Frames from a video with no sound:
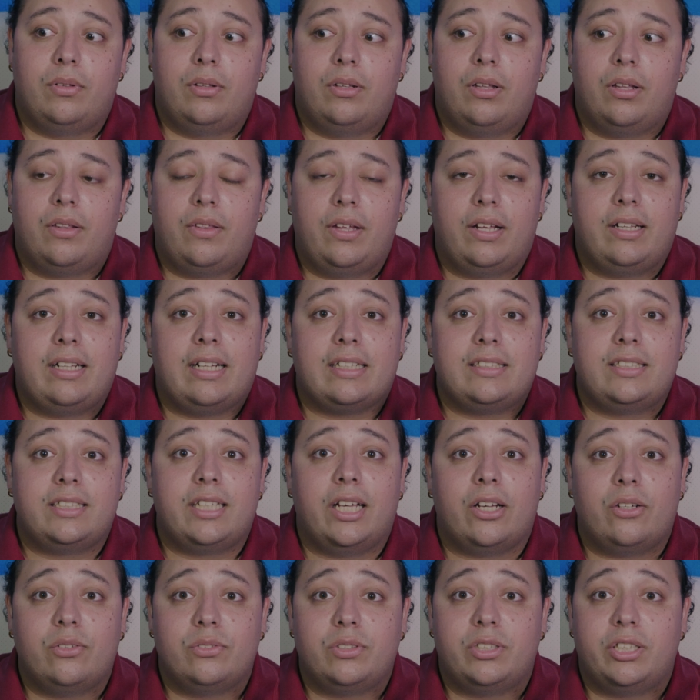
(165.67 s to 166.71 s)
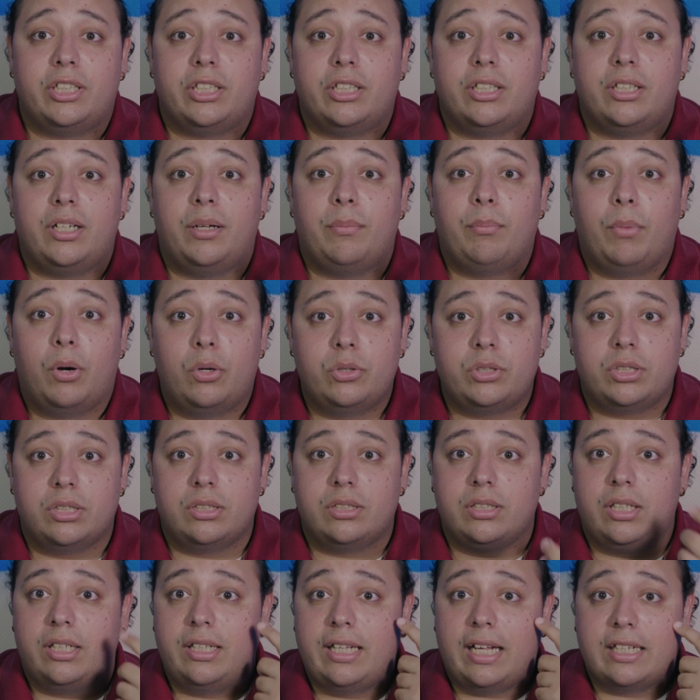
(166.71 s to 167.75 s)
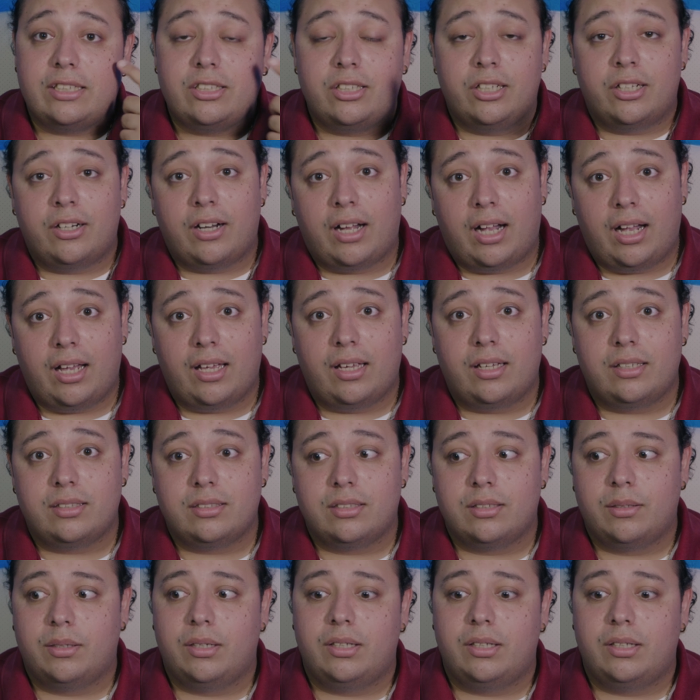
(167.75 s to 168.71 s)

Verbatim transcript: the thing that sells their emotions, and that's their eyes.